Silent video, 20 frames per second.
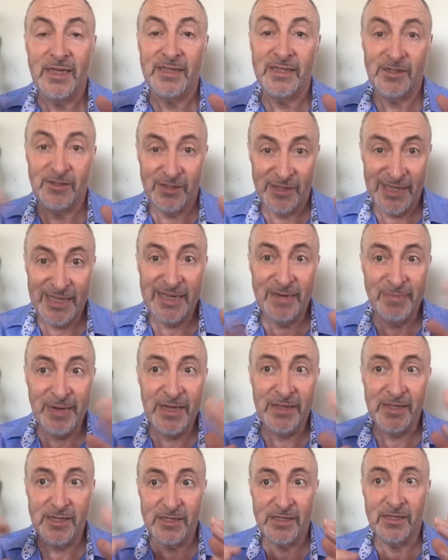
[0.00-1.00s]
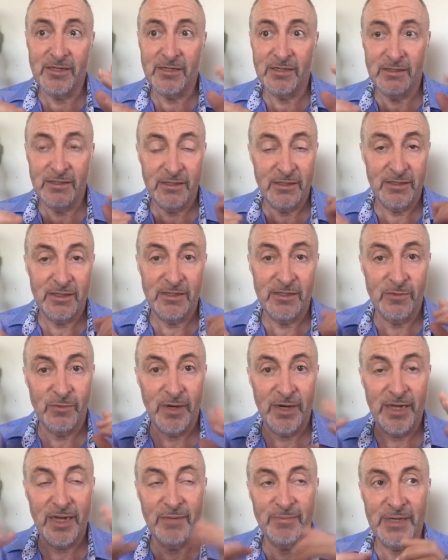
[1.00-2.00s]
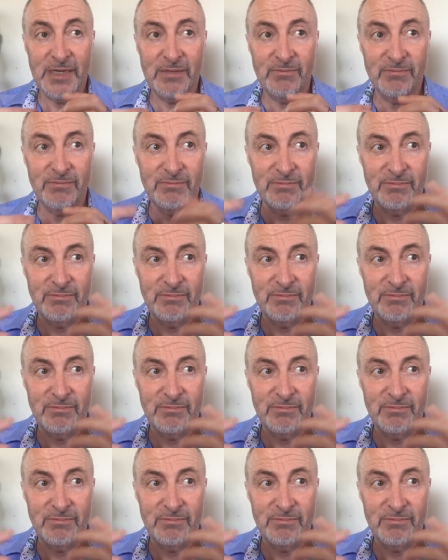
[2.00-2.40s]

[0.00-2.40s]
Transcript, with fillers: The thing about this is, and this, this is where I get a bit